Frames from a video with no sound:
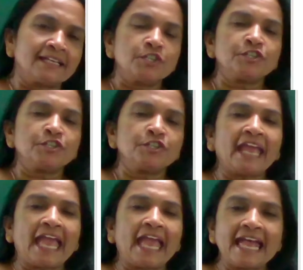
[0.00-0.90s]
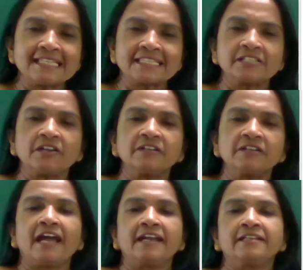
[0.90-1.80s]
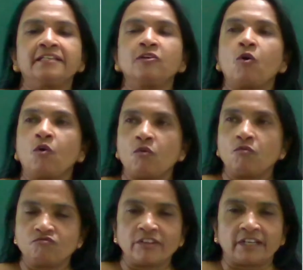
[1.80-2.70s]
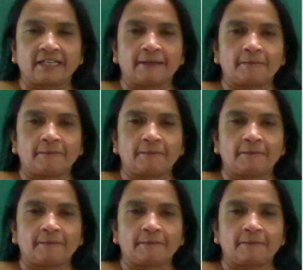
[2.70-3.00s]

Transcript: She has not done her homework.